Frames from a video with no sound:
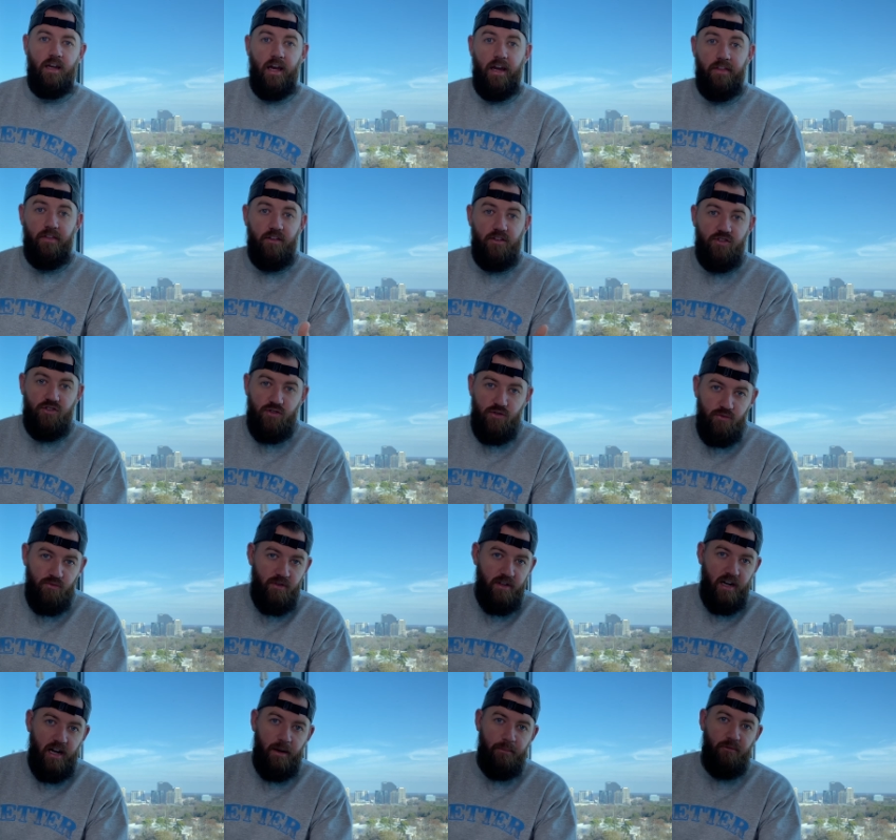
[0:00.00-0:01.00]
And the shoe
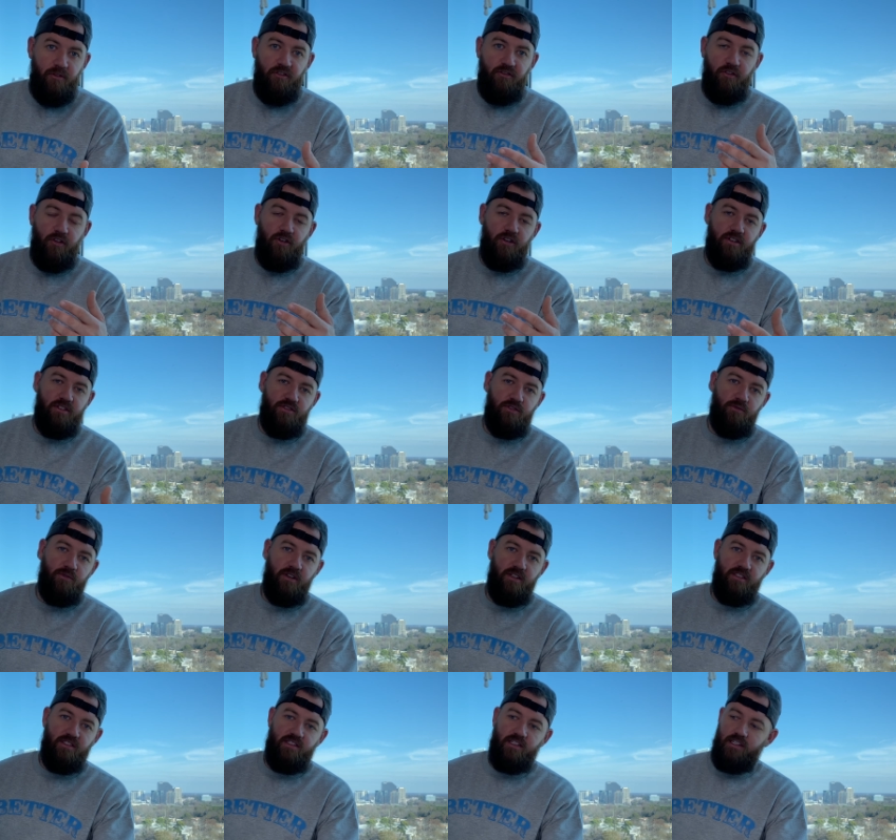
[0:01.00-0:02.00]
that I'm referring to
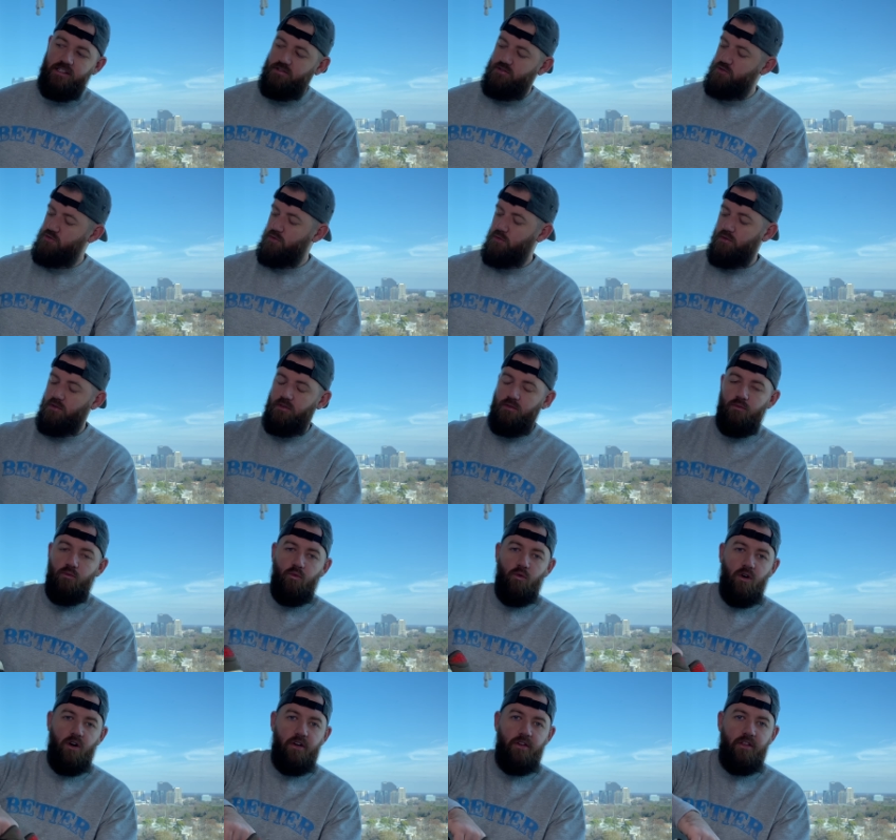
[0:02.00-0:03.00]
is the
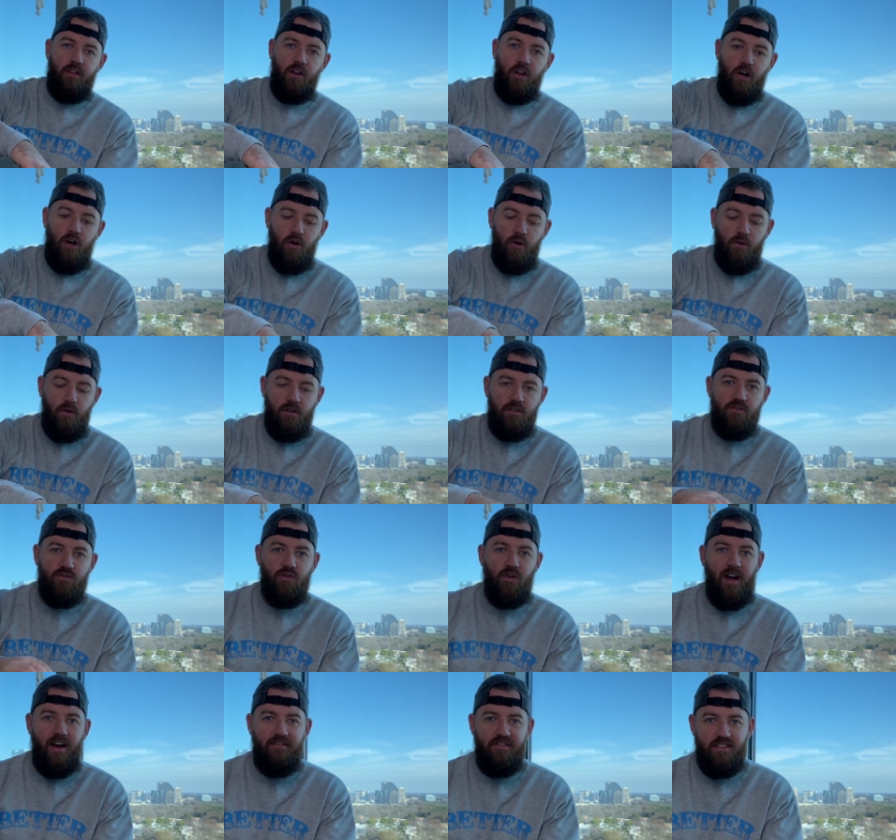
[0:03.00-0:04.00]
Jordan 1 Low
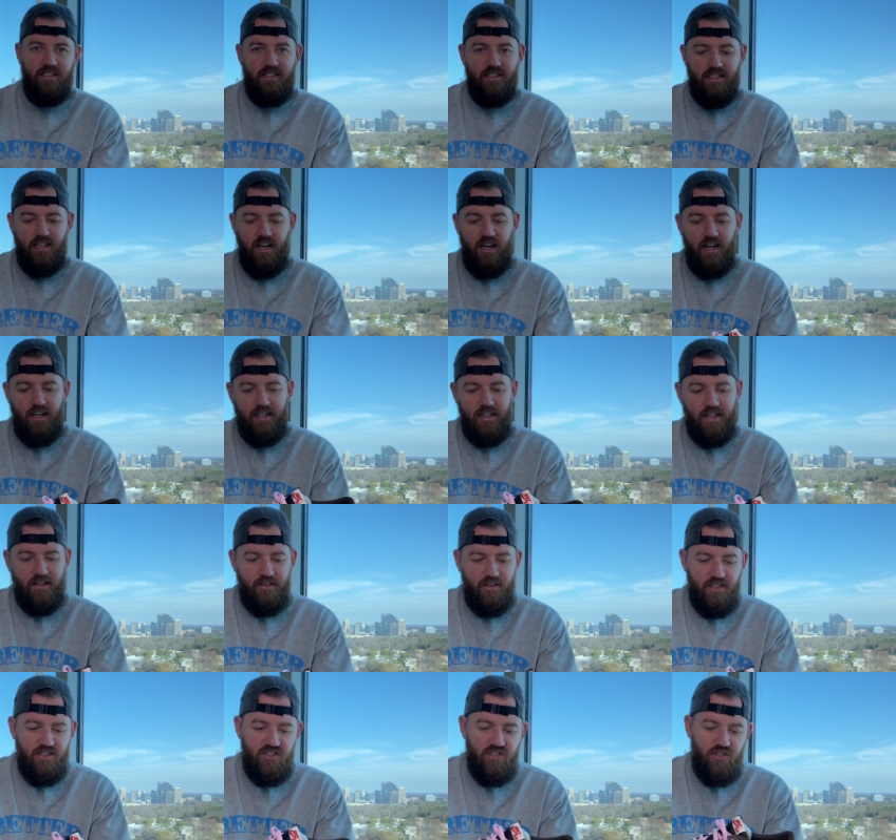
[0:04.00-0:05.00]
Travis Scott. Now,
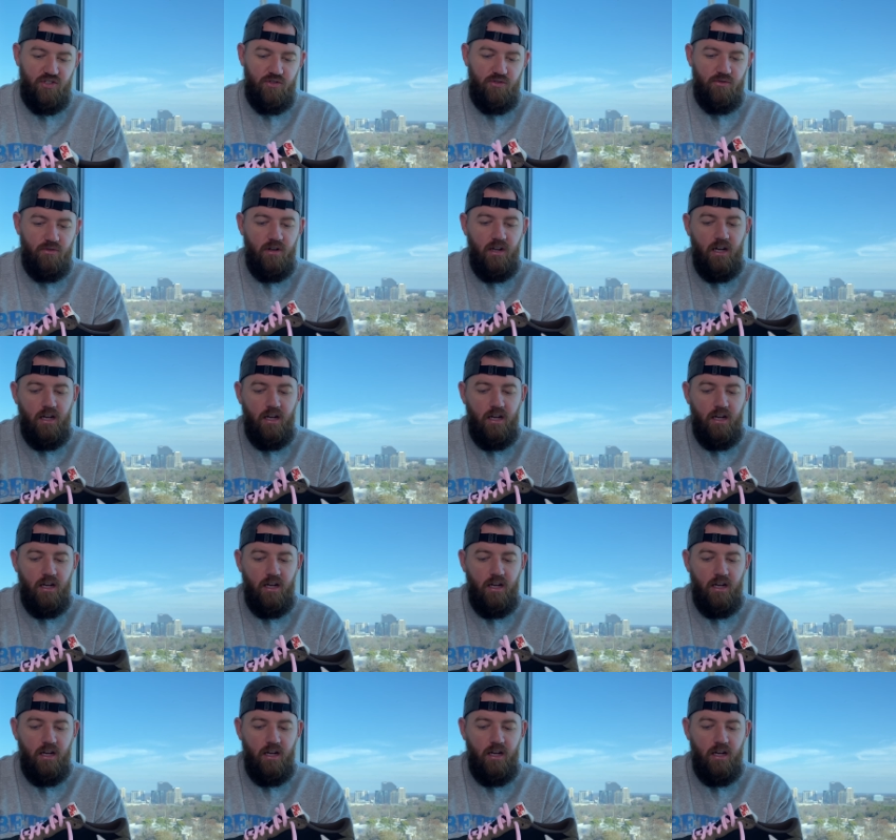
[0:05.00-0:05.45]
this shoe